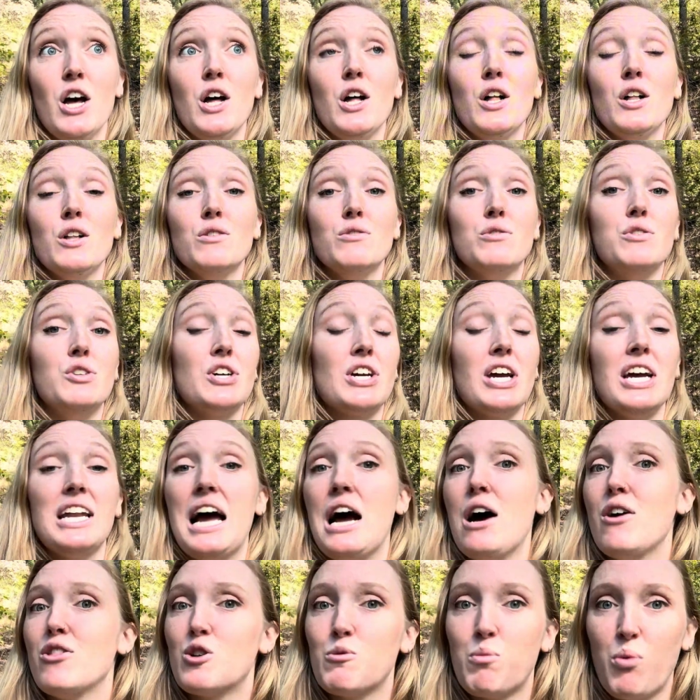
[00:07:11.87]
look at
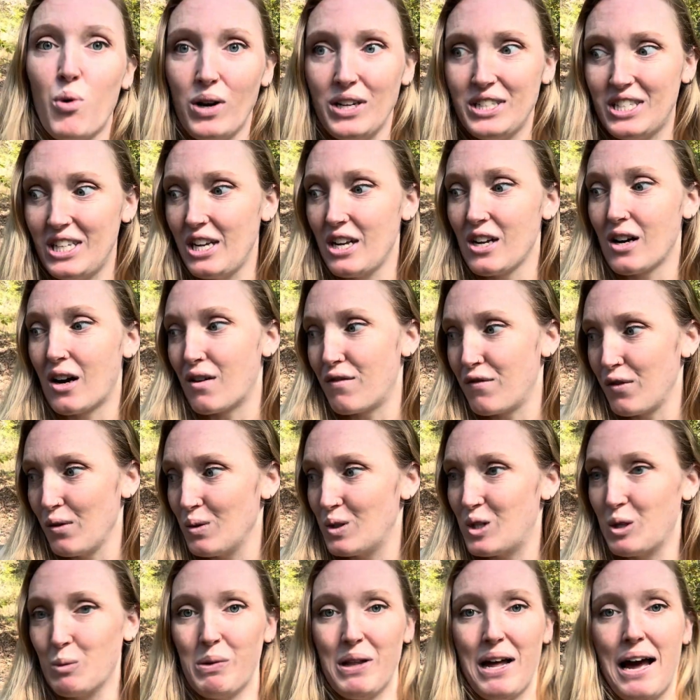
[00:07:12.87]
how they're poisoning our food
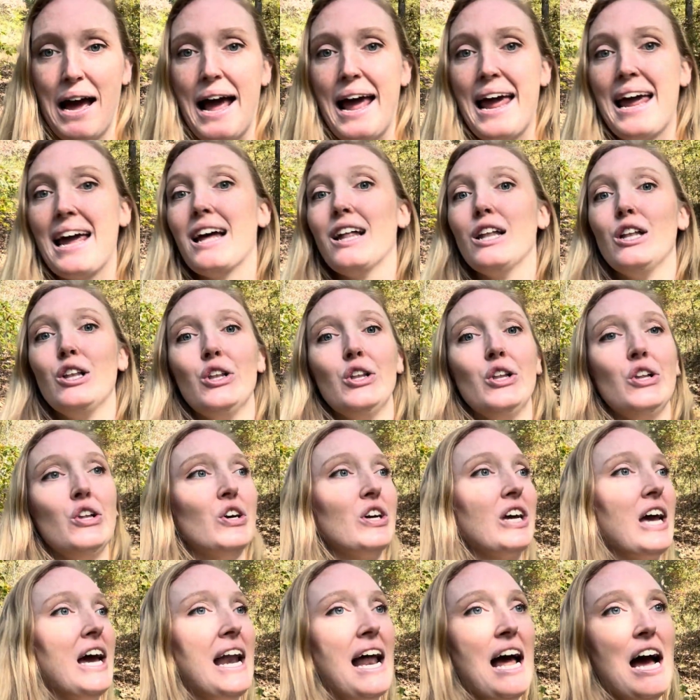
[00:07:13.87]
supply.
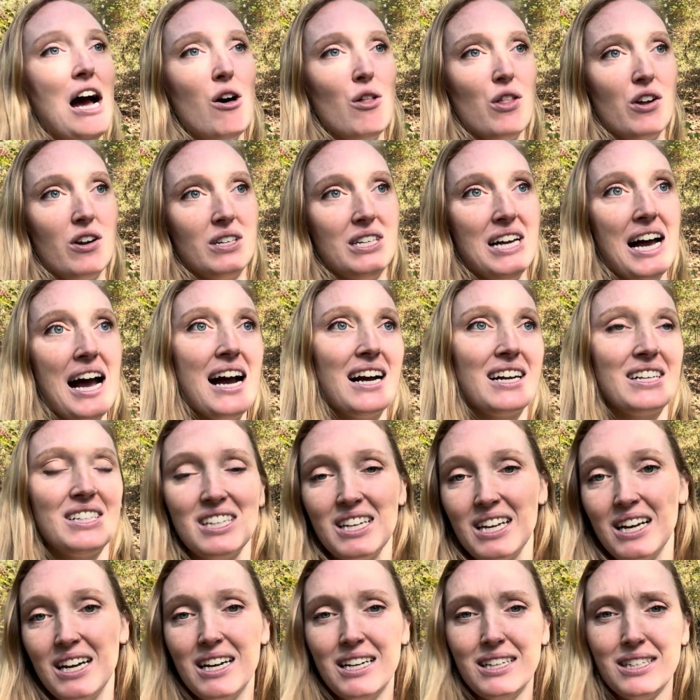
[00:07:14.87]
Look at how they're
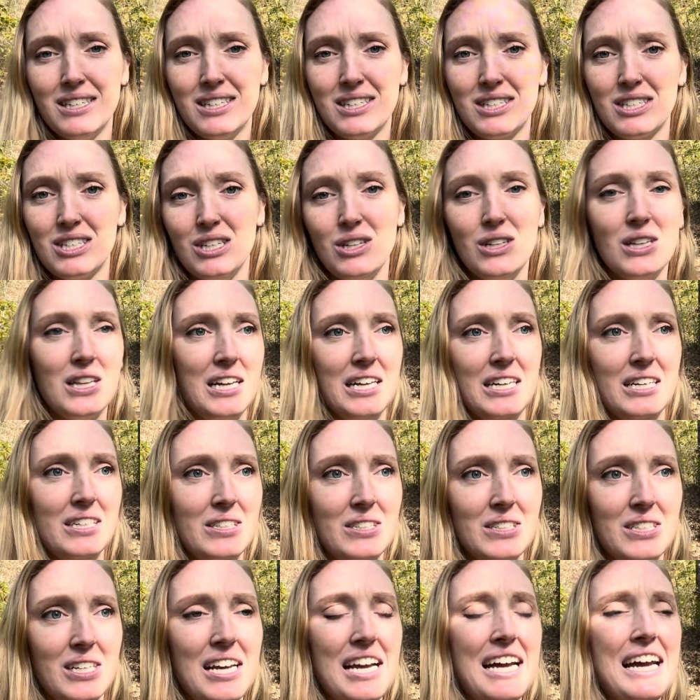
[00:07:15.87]
taxing us to the
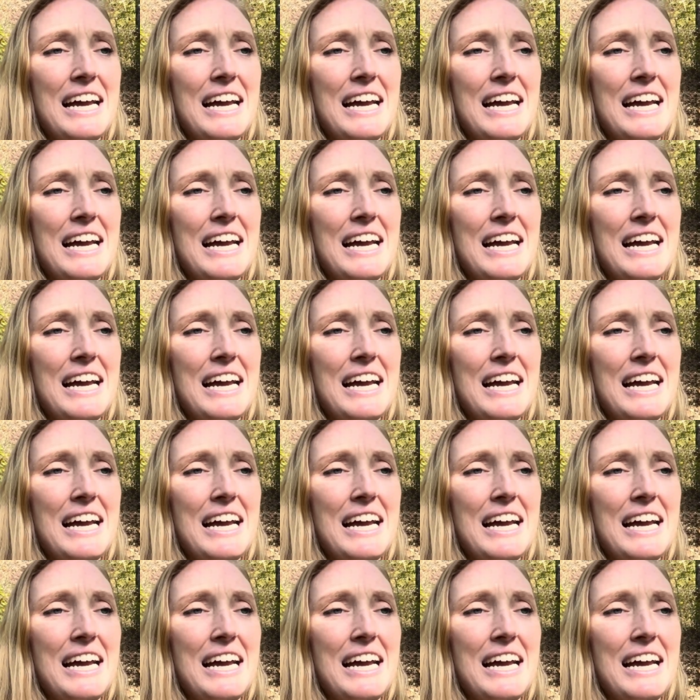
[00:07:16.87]
hilt.